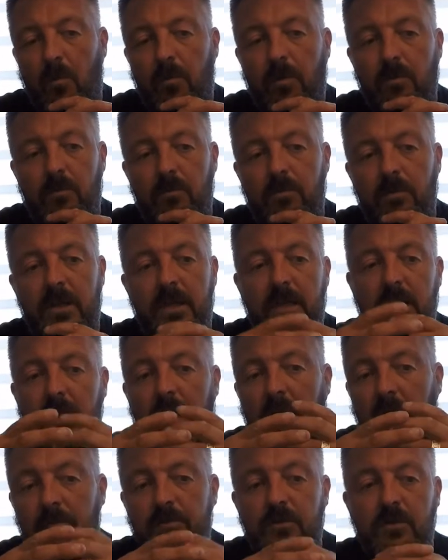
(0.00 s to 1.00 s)
probably
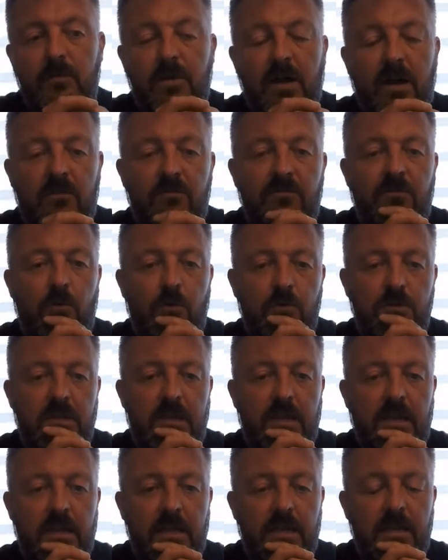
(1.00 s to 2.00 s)
up to about
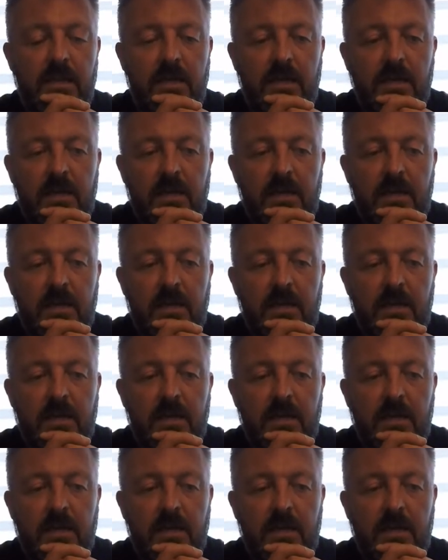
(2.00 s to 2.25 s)
fourteen,